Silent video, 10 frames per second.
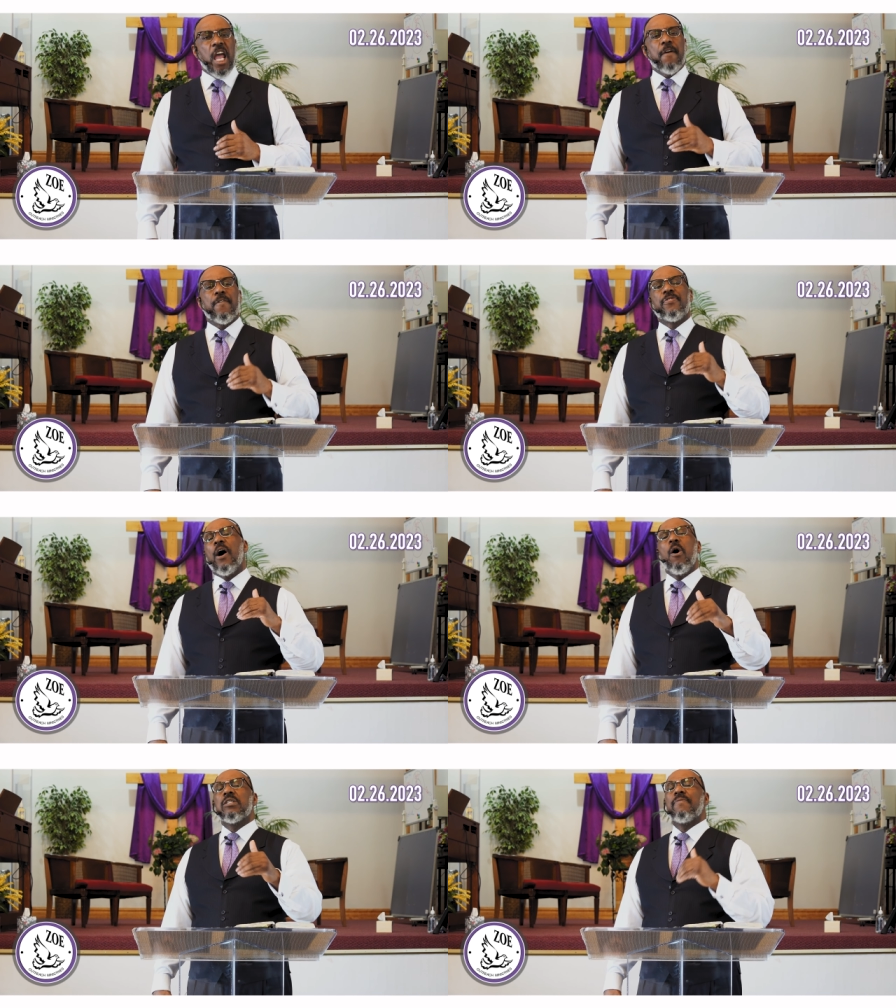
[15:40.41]
And for
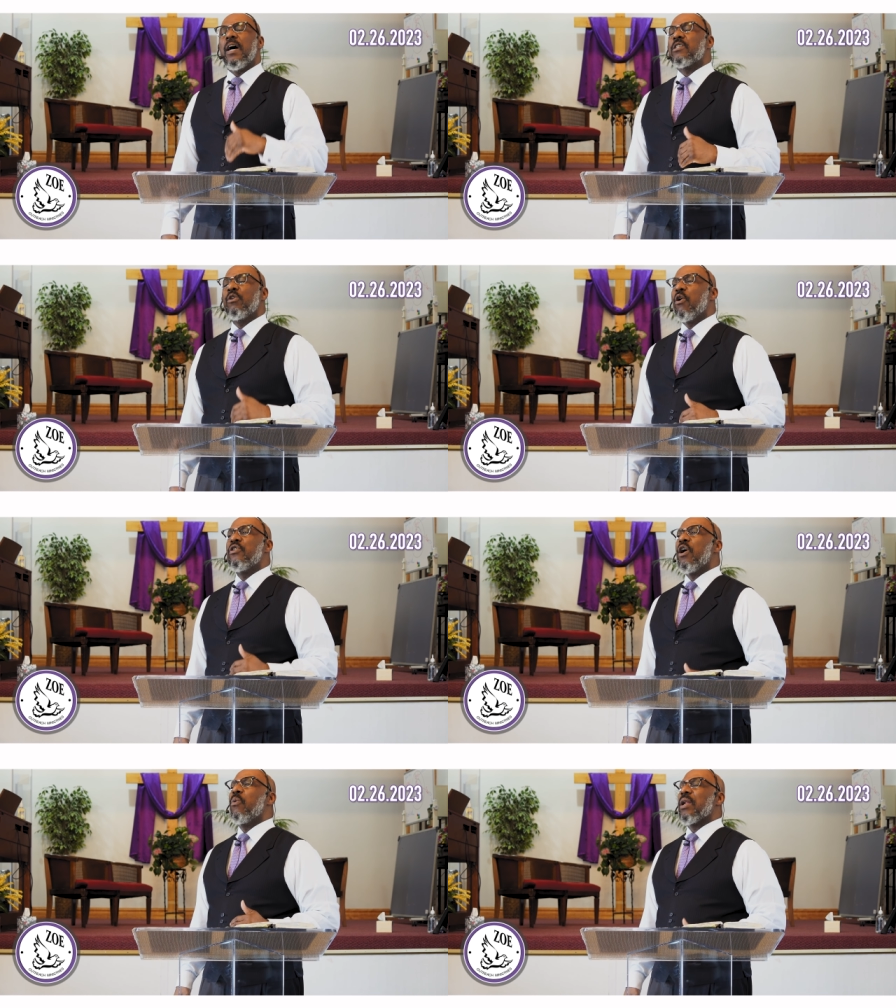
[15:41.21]
those of us who
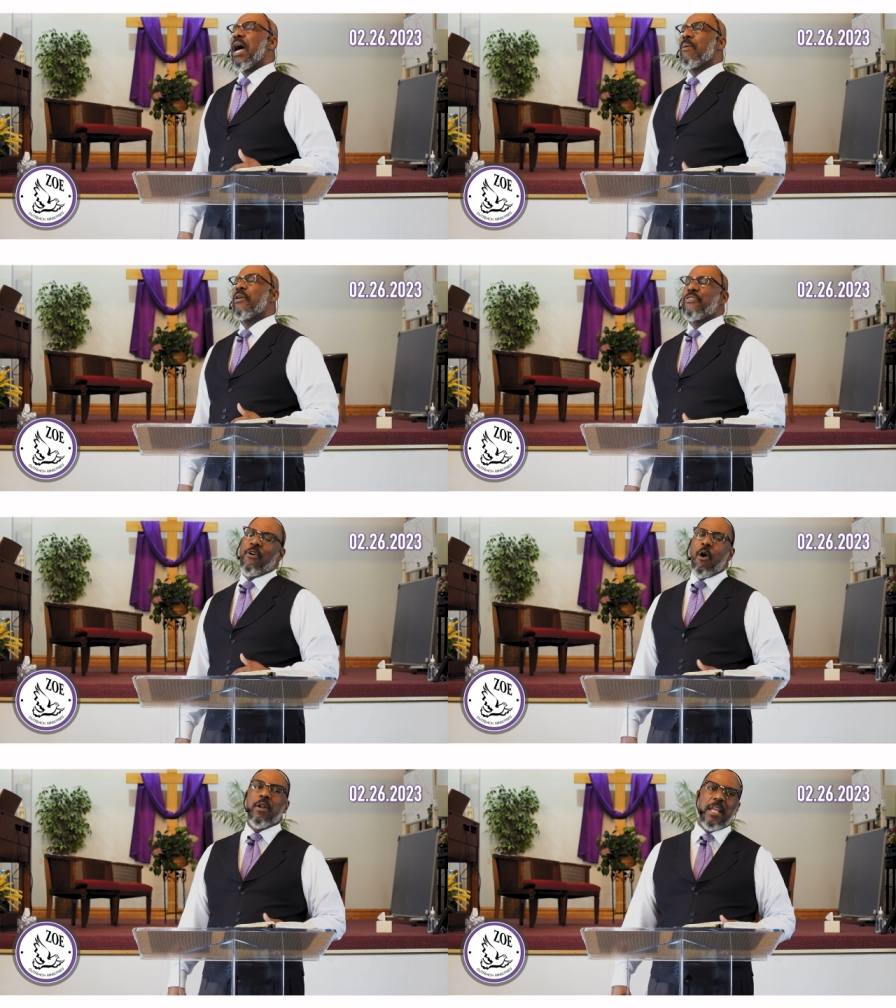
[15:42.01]
don't know what our
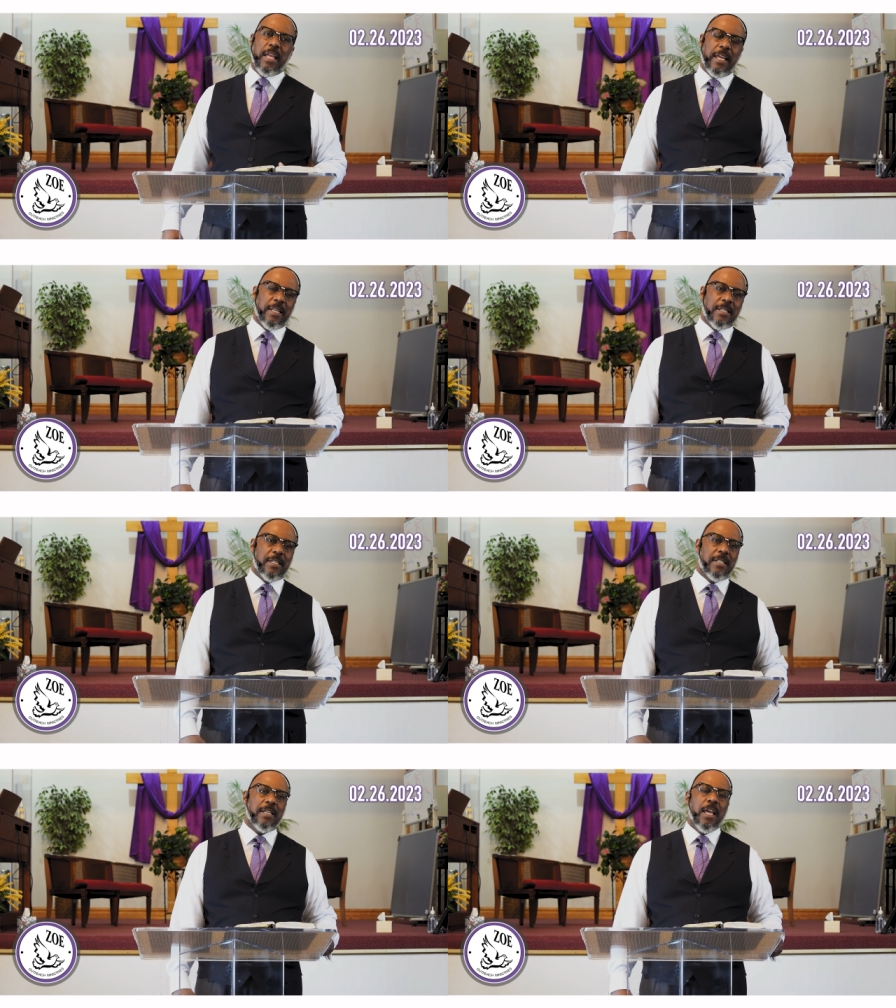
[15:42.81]
authority
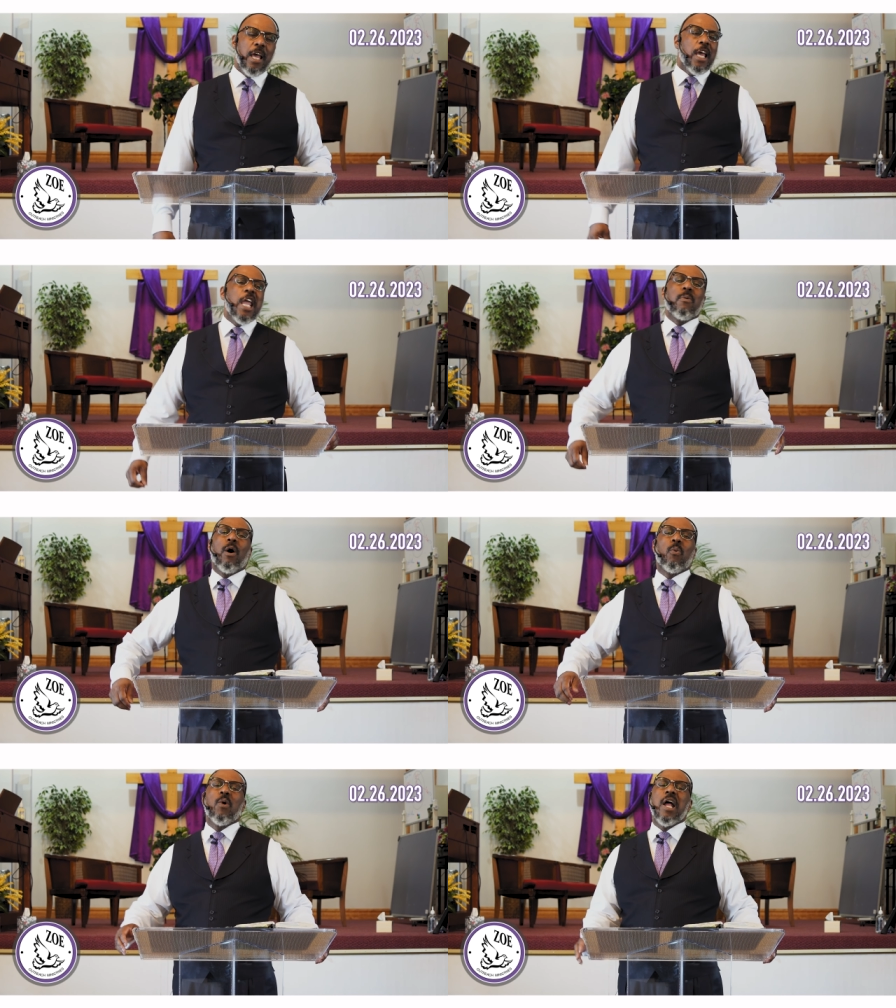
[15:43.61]
is, he
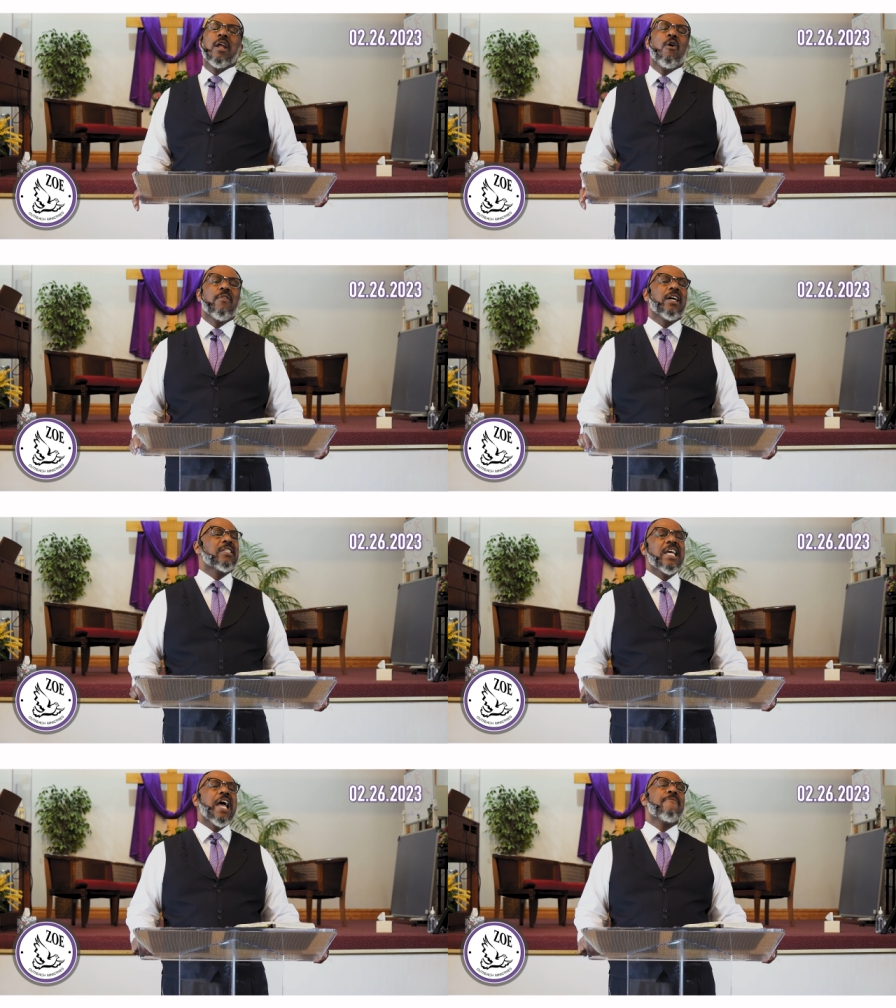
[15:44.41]
will run over
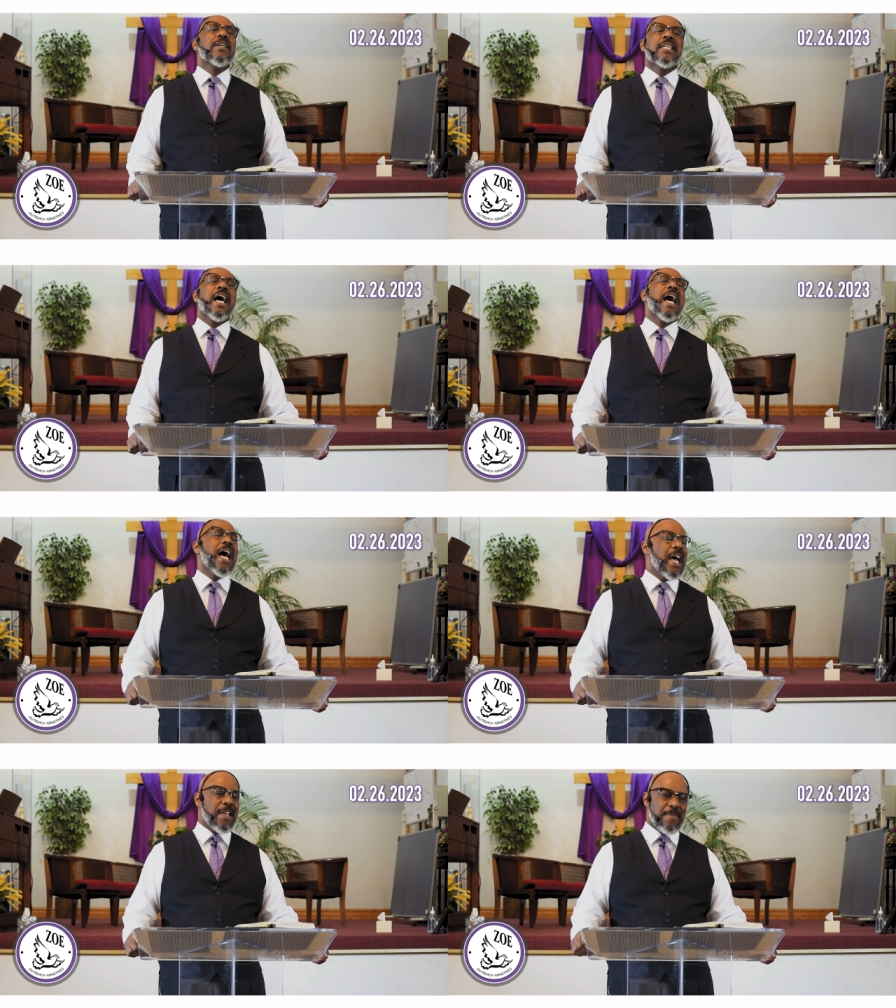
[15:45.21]
us every
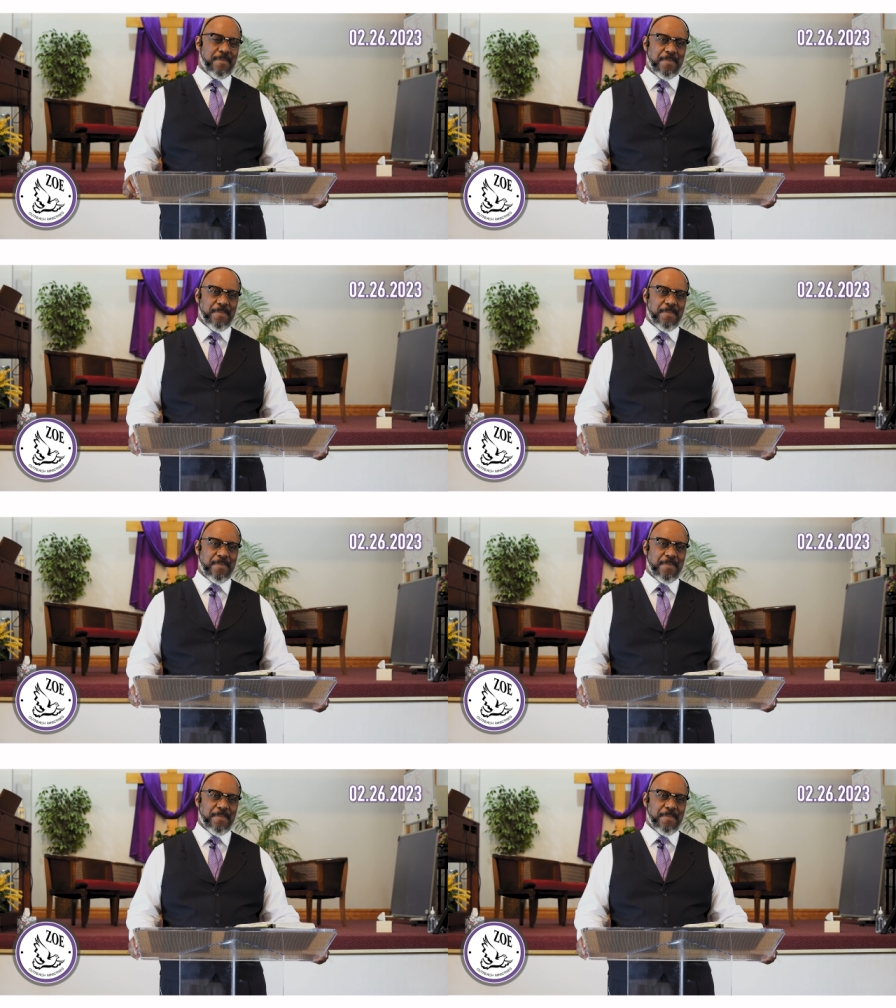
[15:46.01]
time.